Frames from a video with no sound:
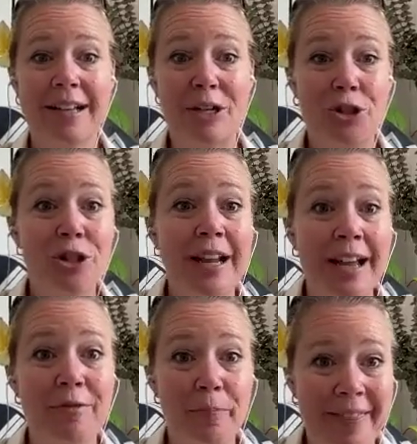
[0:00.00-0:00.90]
It shouldn't
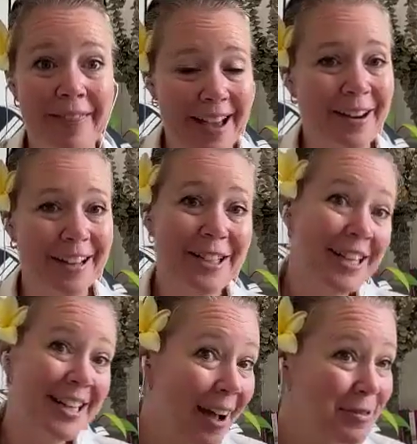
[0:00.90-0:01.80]
have been it
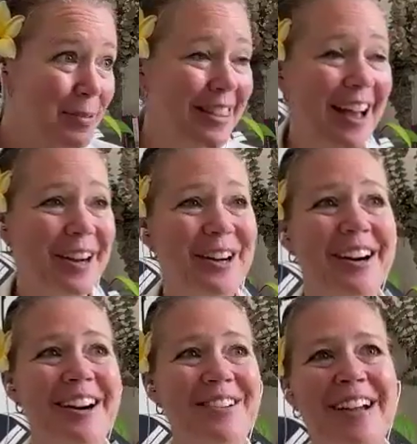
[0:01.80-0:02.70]
didn't have to be that hard.